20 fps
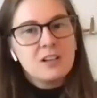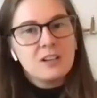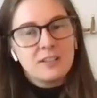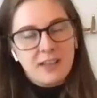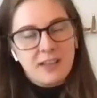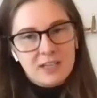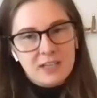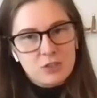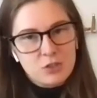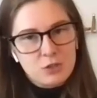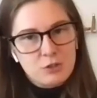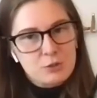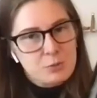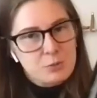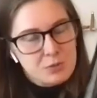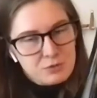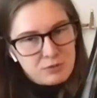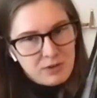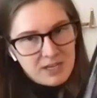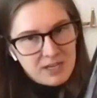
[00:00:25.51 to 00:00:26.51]
Last year's
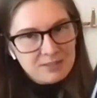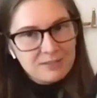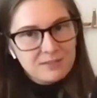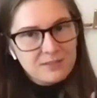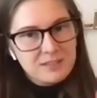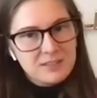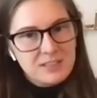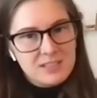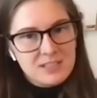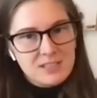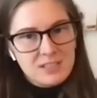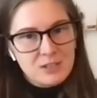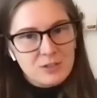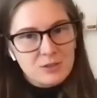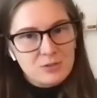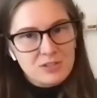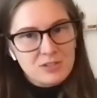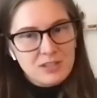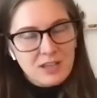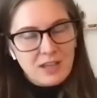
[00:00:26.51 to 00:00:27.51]
was red. This
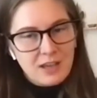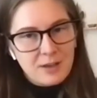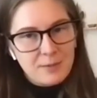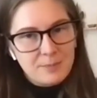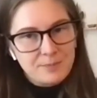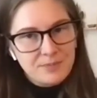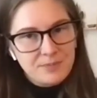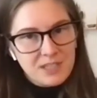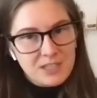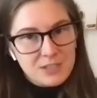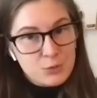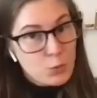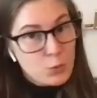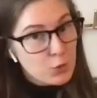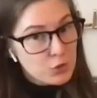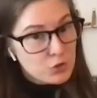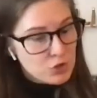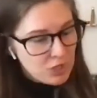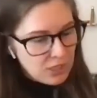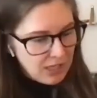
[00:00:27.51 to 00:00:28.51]
year's is
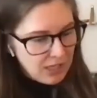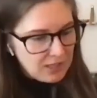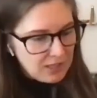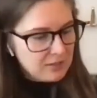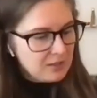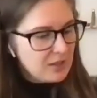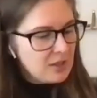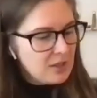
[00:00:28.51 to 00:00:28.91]
orange again.